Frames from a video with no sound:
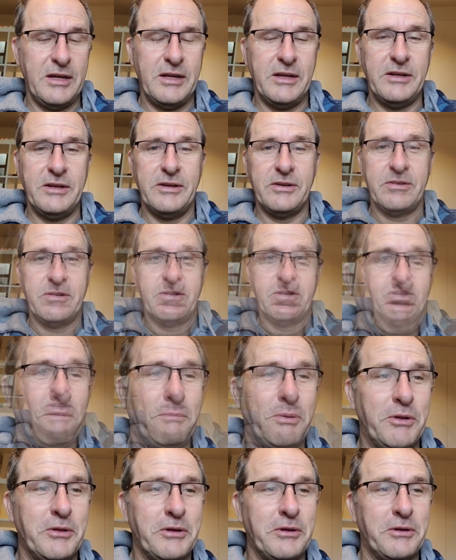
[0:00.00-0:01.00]
And I said
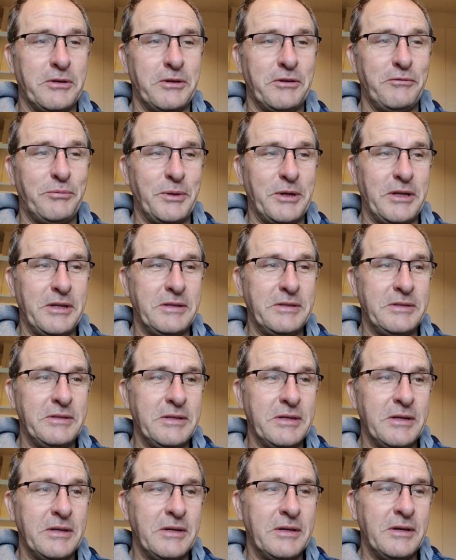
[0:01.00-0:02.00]
Polygon have
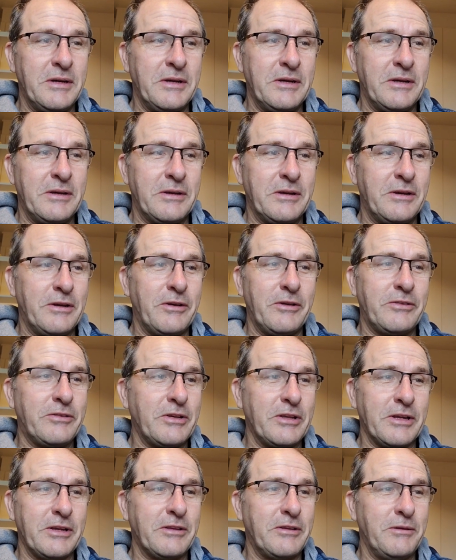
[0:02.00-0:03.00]
been
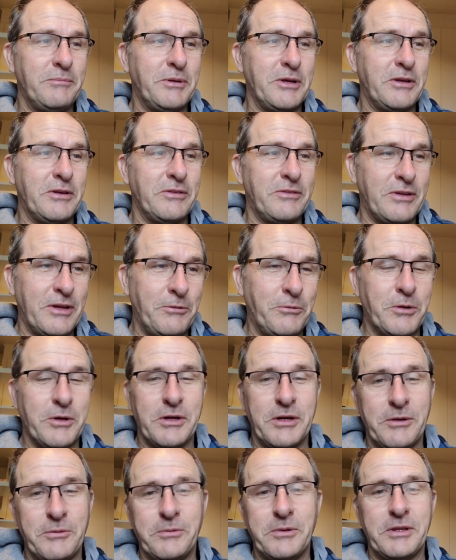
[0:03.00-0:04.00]
selected because they
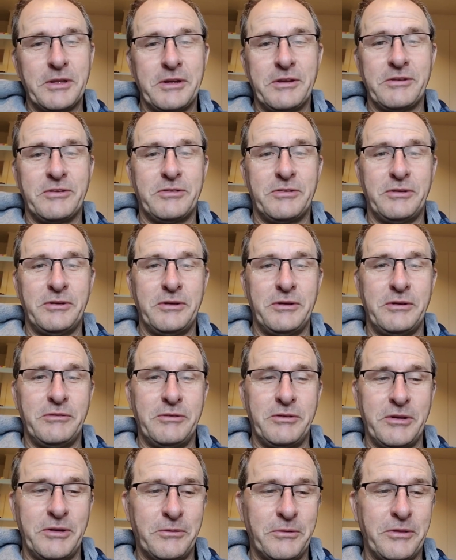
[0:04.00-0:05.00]
were willing
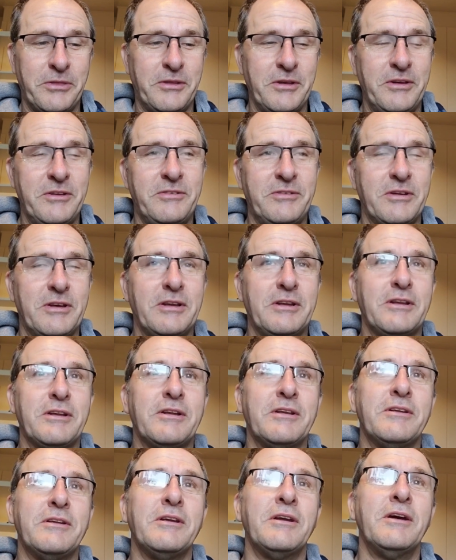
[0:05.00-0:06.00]
to deal with this,
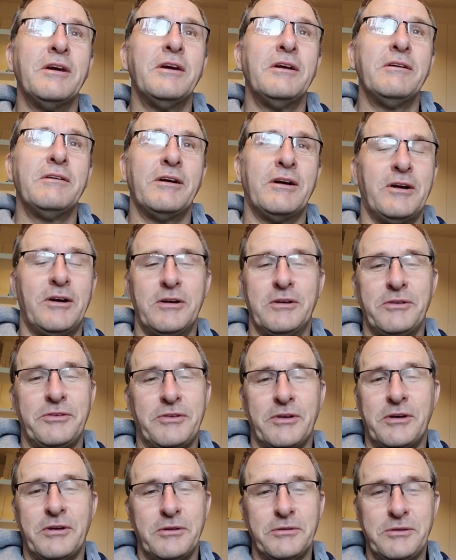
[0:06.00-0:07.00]
and
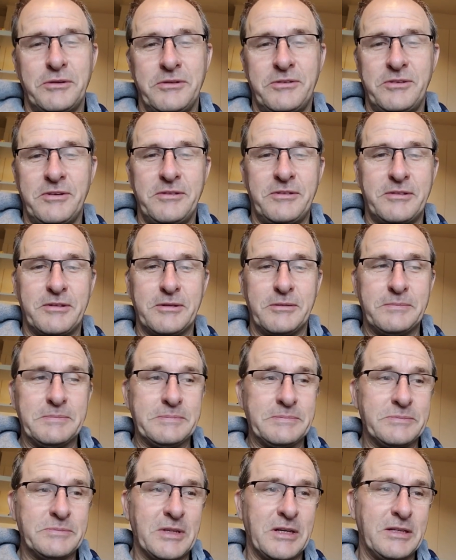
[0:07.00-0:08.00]
it's a whole new
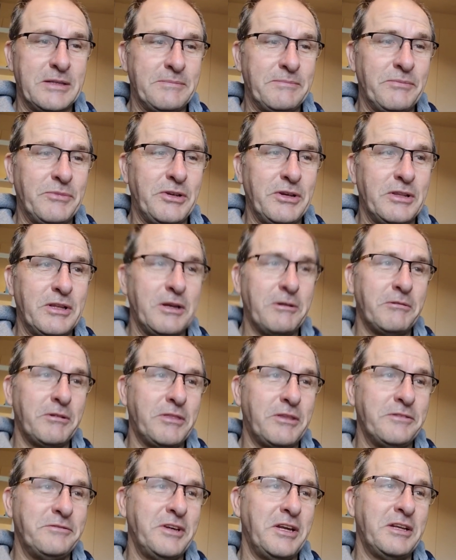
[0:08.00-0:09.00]
system,
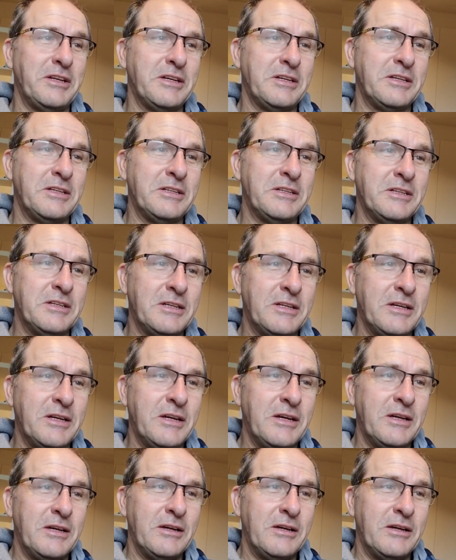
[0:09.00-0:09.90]
dealing with the vendor,